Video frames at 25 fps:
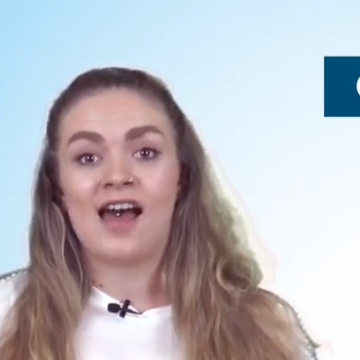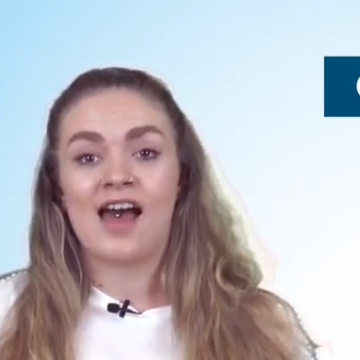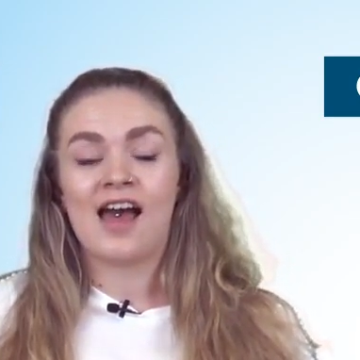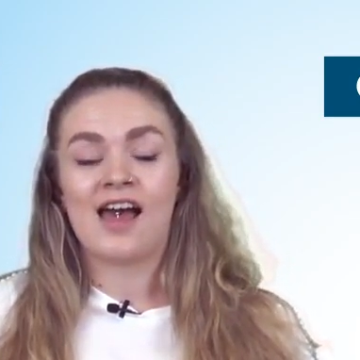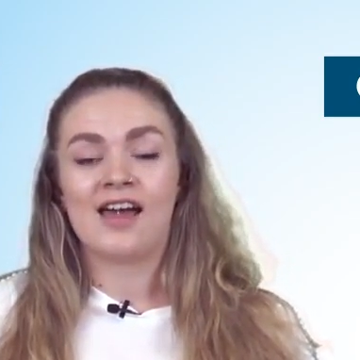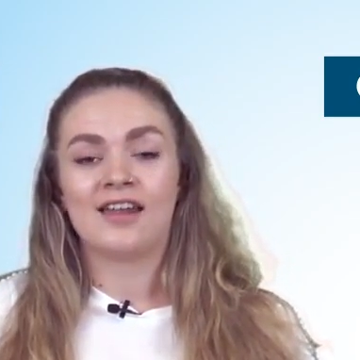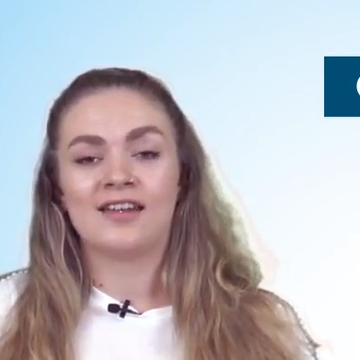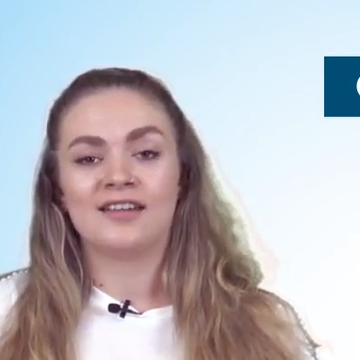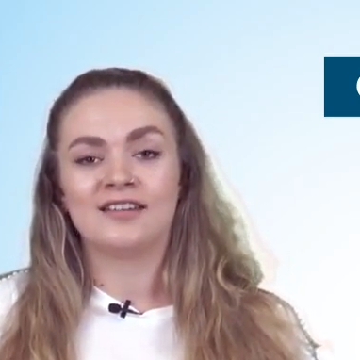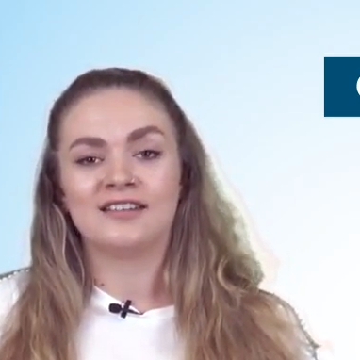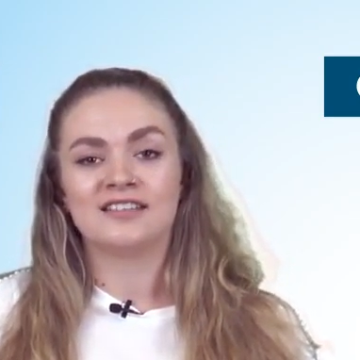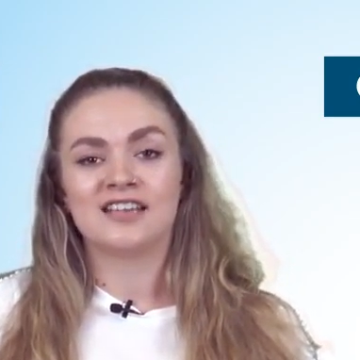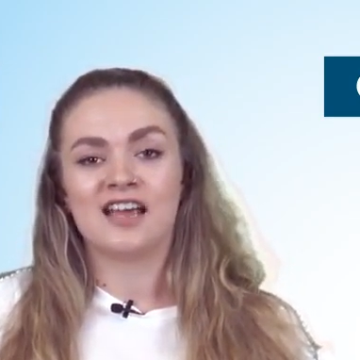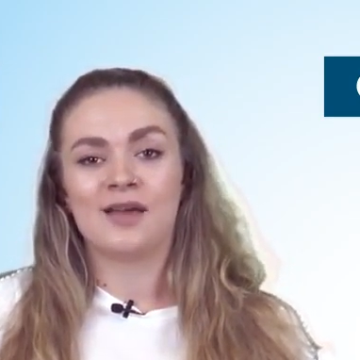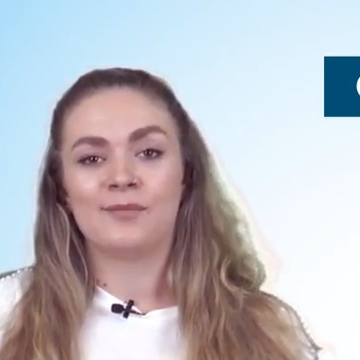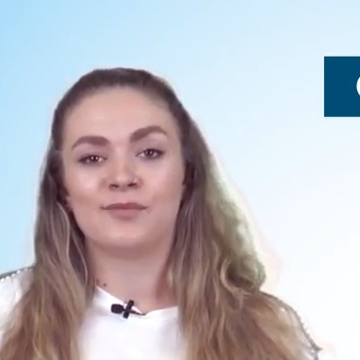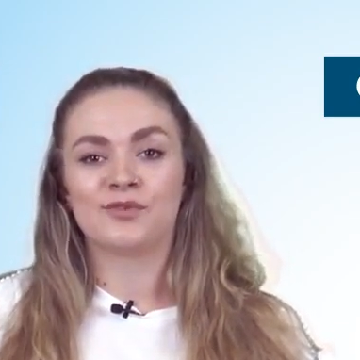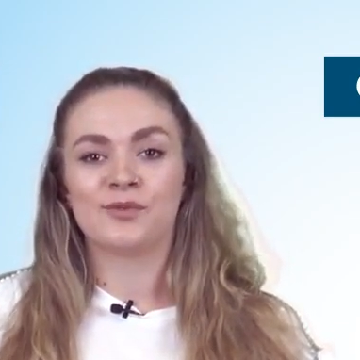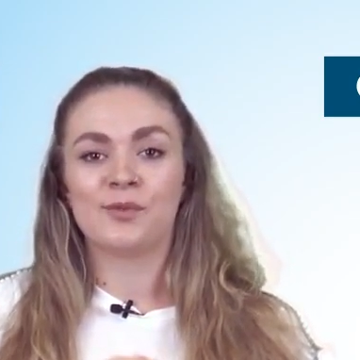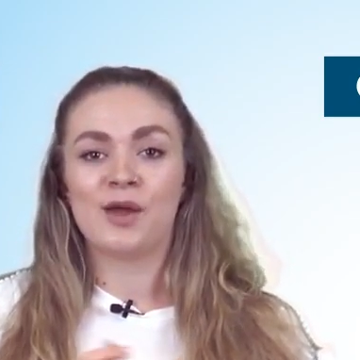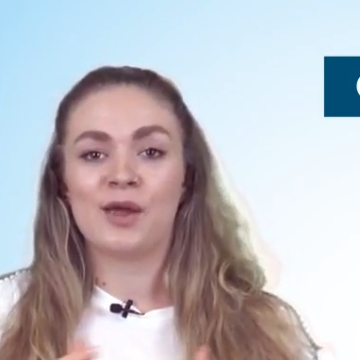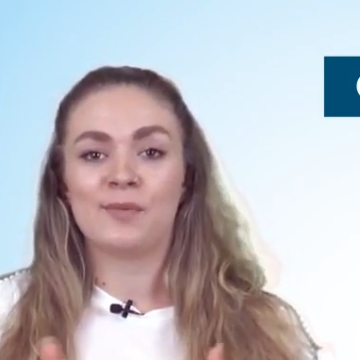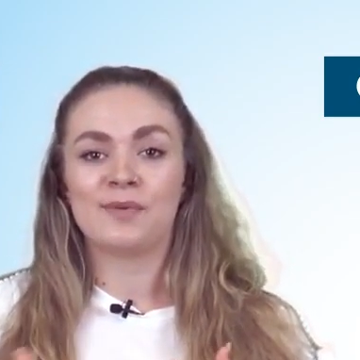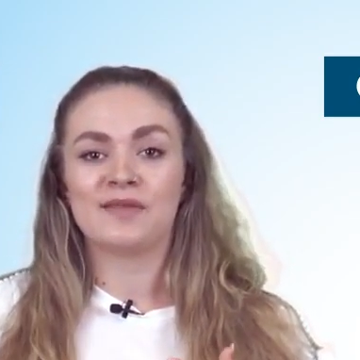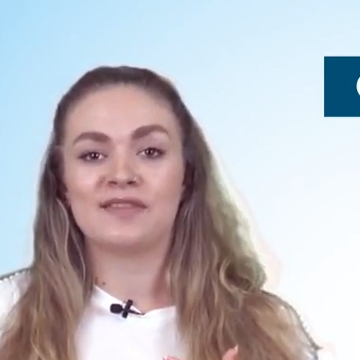and so
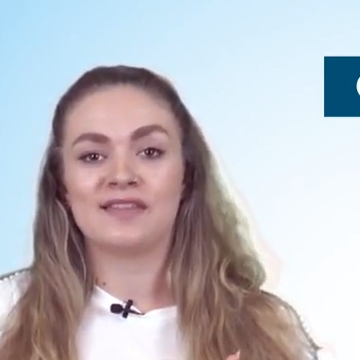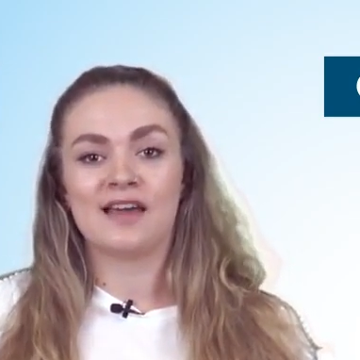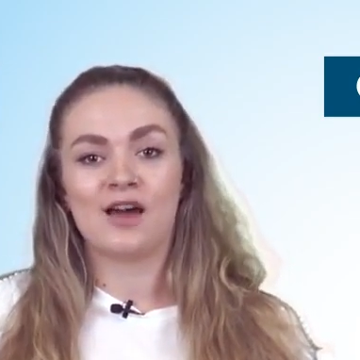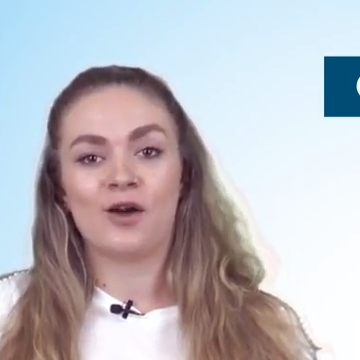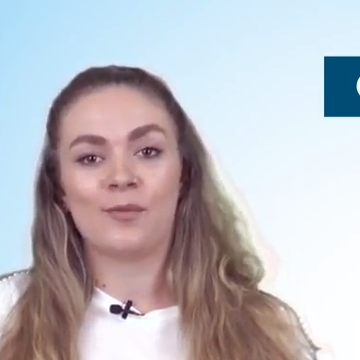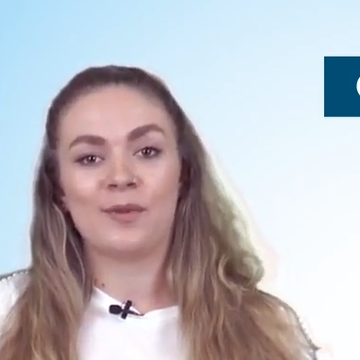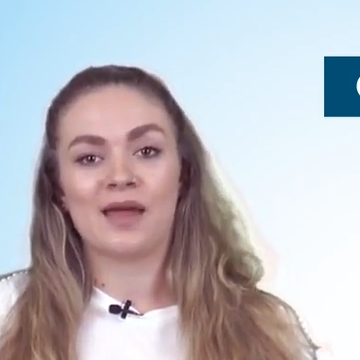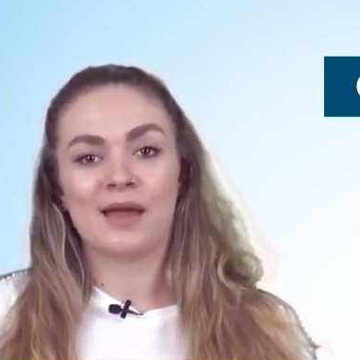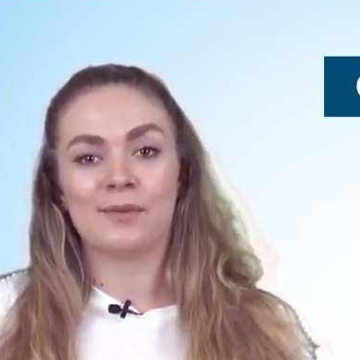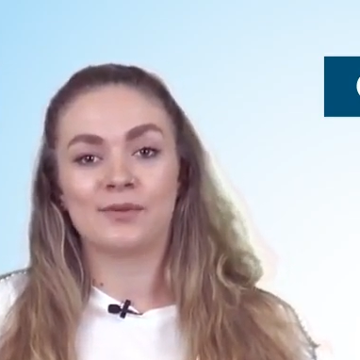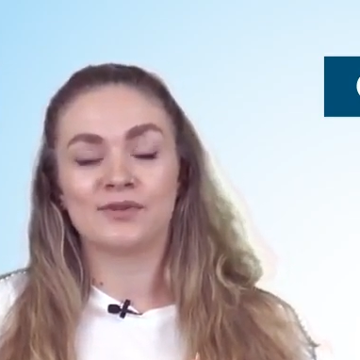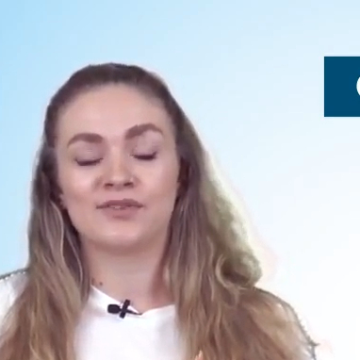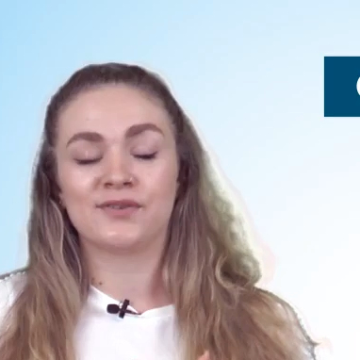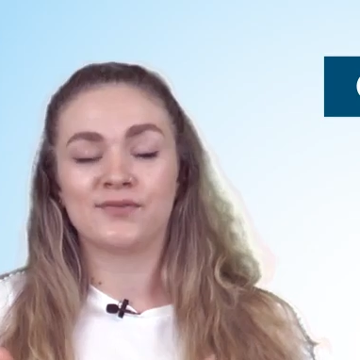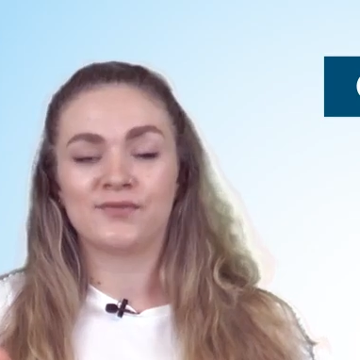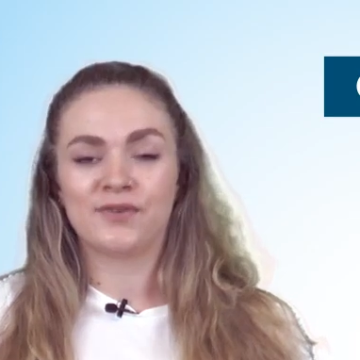I'm hoping they'll be able to